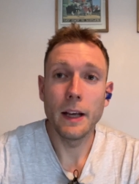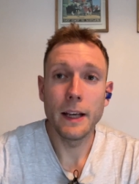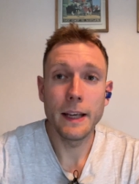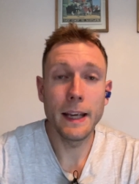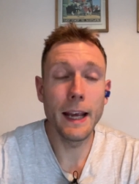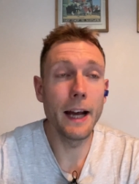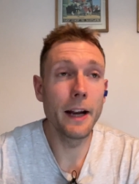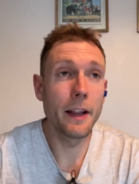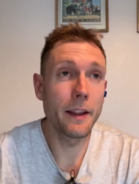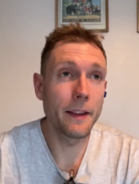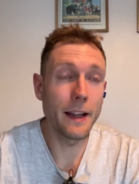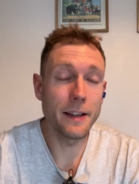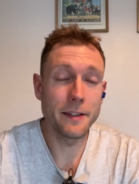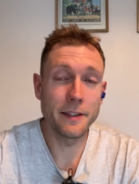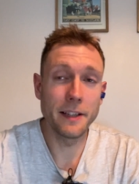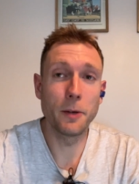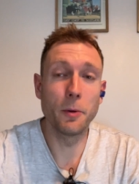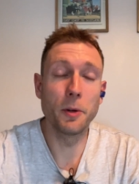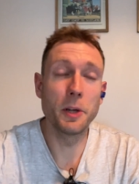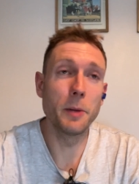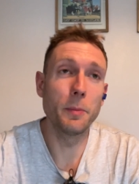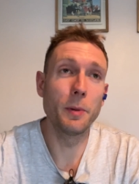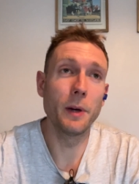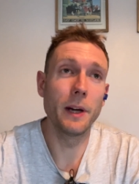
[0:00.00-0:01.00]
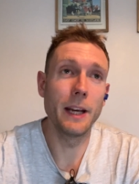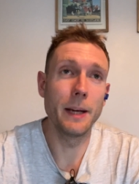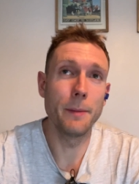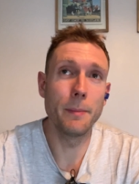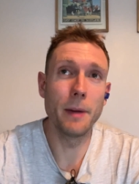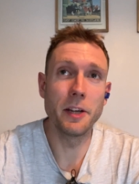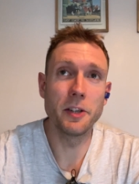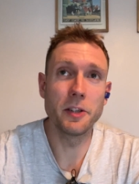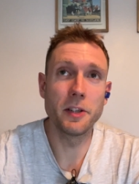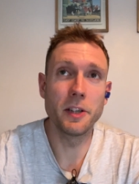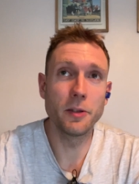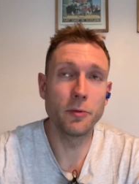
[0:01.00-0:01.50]
Yeah, I think that second one you
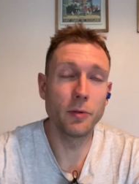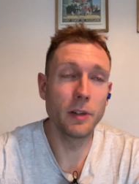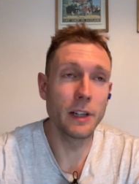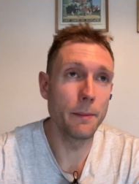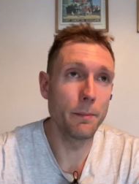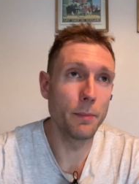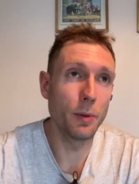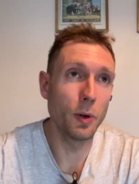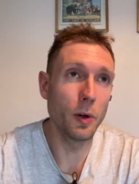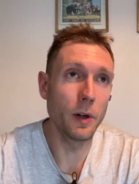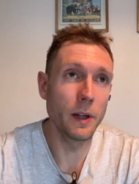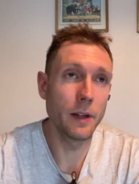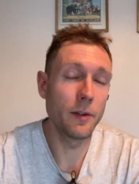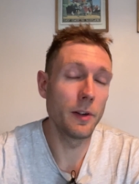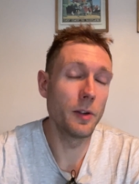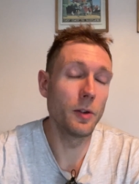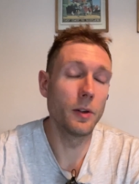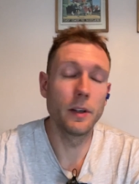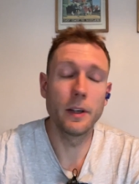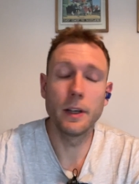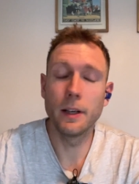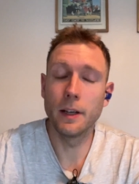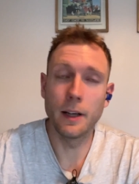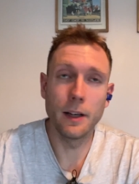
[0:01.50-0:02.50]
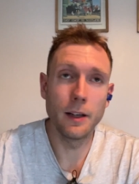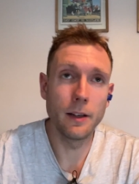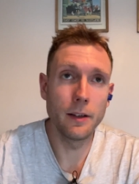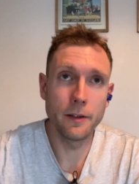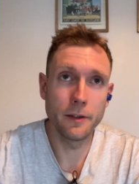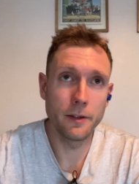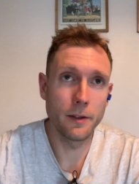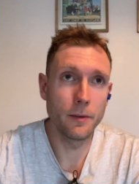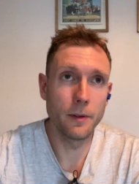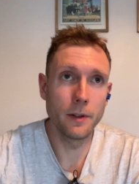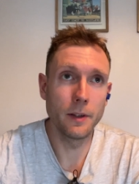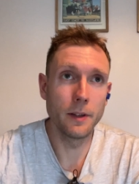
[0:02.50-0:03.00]
mentioned is really important. If you're not, you know,
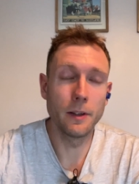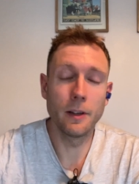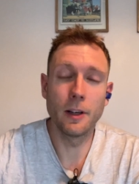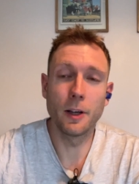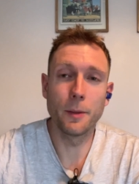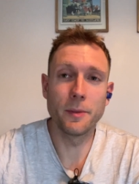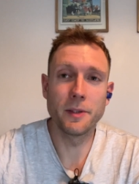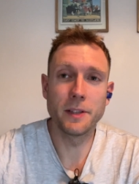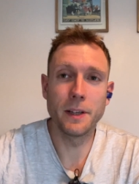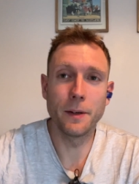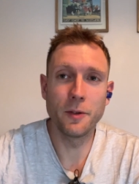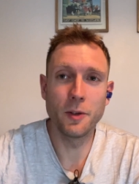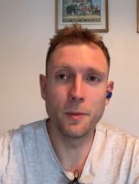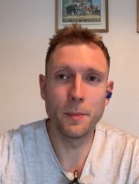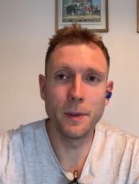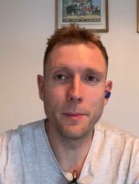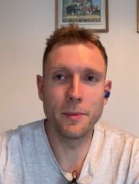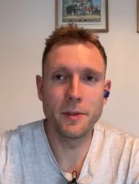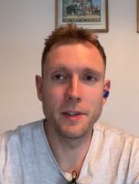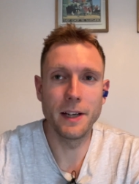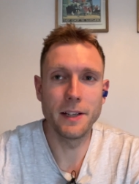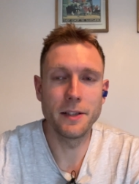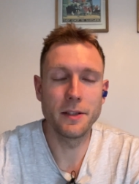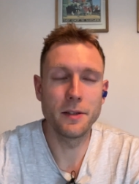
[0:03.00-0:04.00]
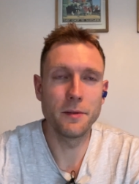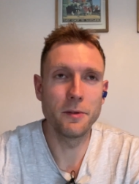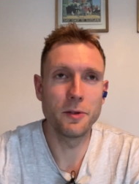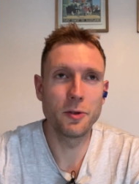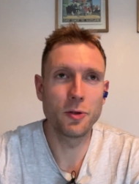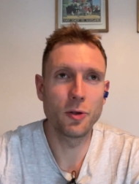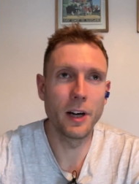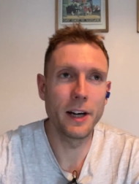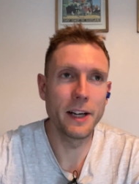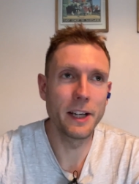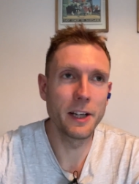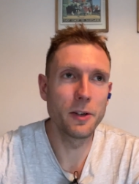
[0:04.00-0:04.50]
someone like myself is a bit obsessive, who's
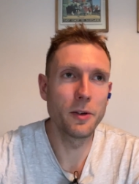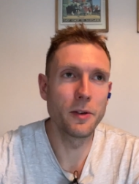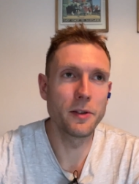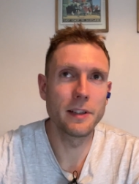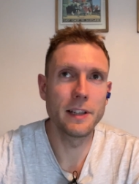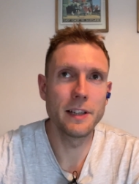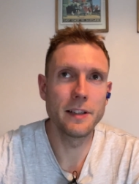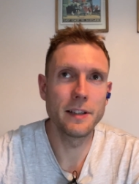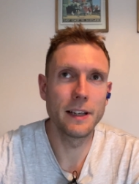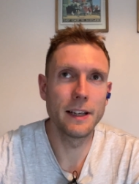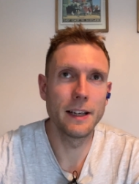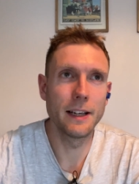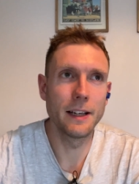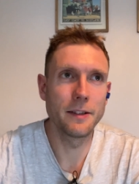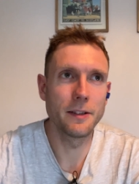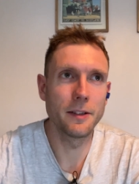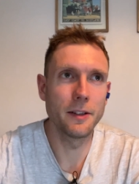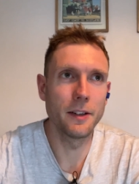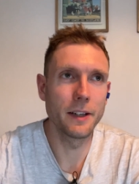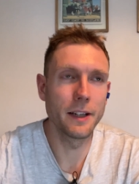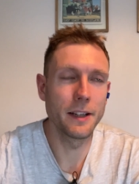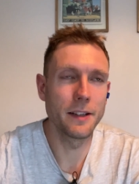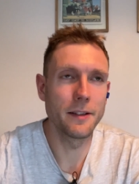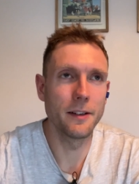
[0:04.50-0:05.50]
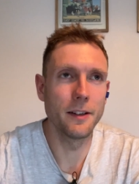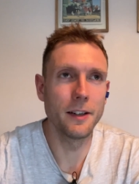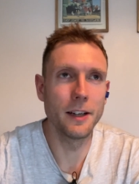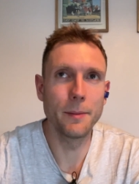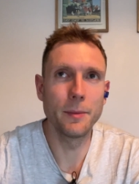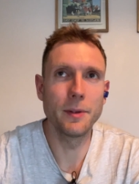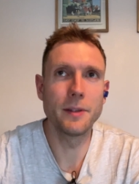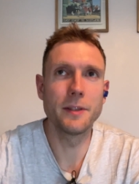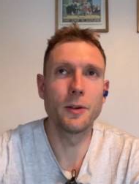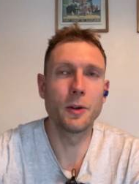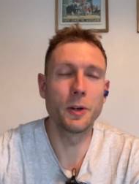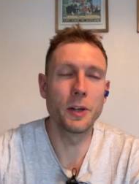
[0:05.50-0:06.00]
training constantly to hit a target time,
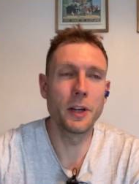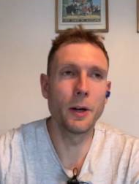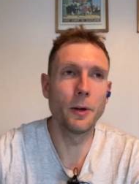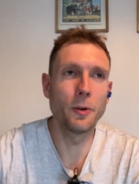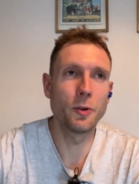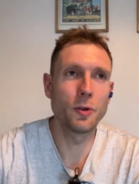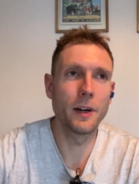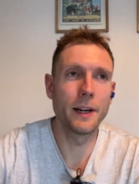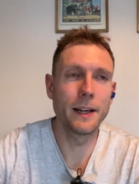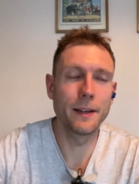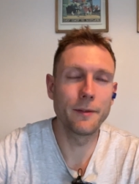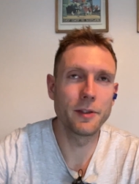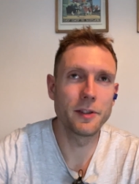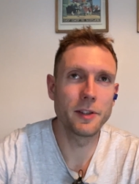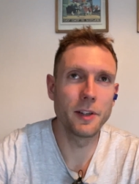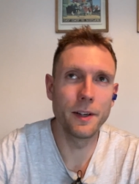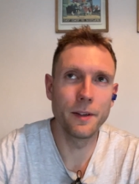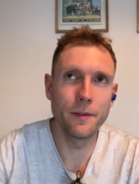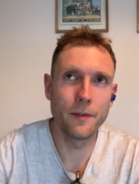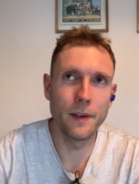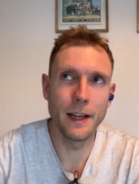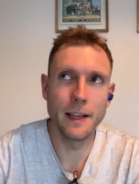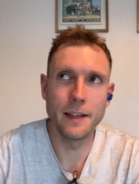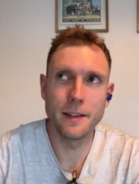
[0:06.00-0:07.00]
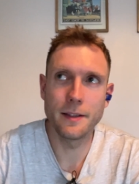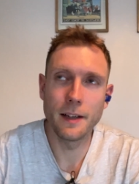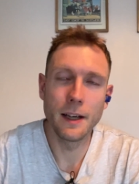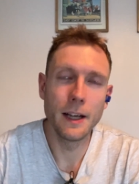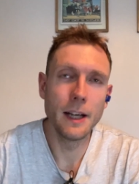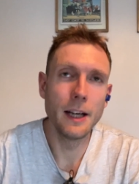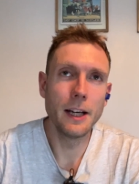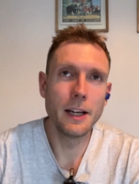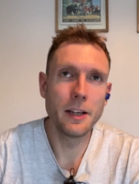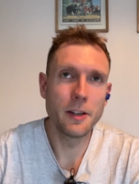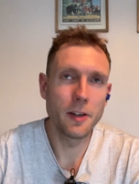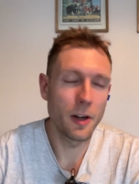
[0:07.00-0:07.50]
and, or, you know, training for certain events,
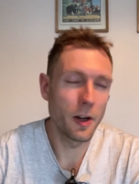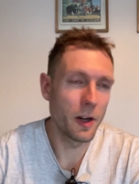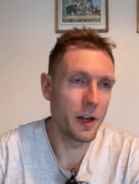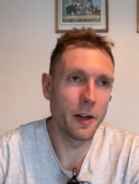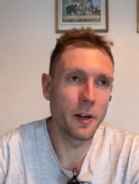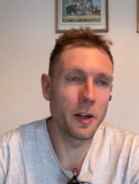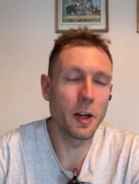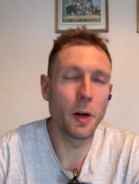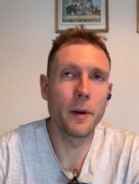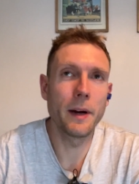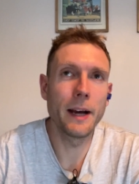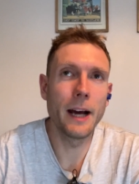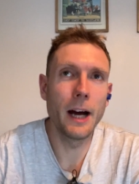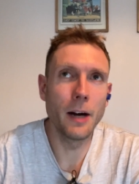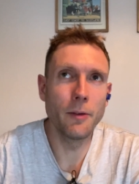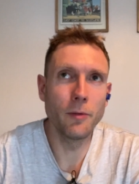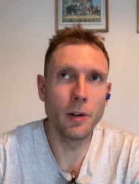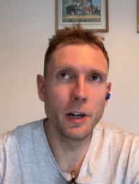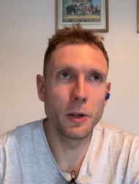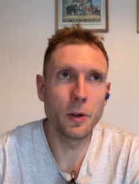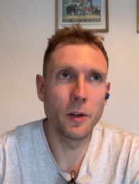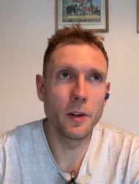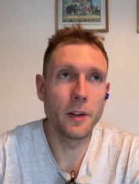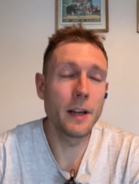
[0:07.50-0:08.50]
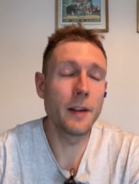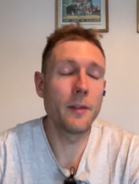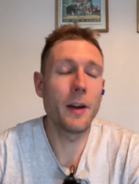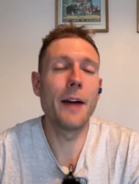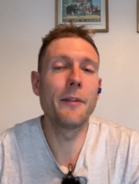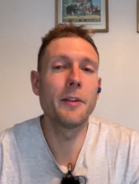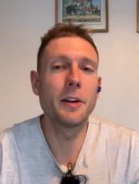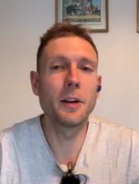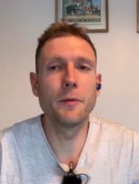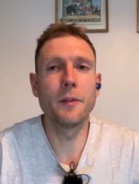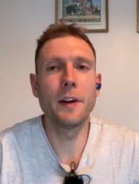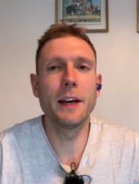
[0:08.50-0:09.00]
you know, going out and running, if
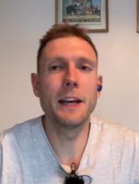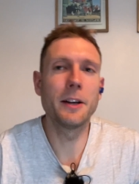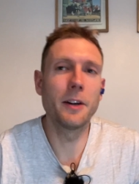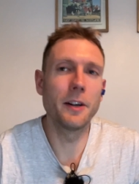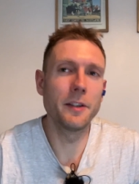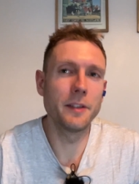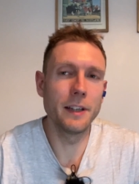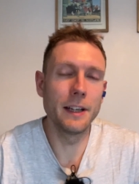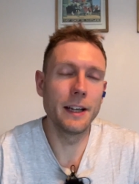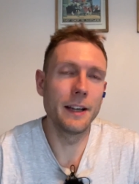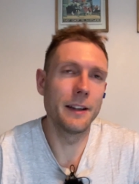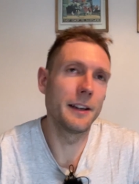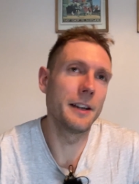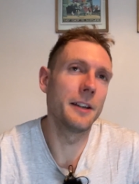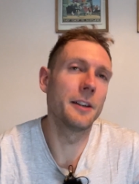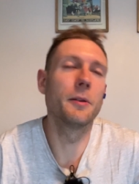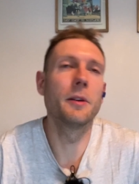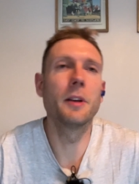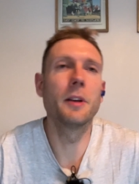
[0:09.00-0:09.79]
having a vague idea that, you know,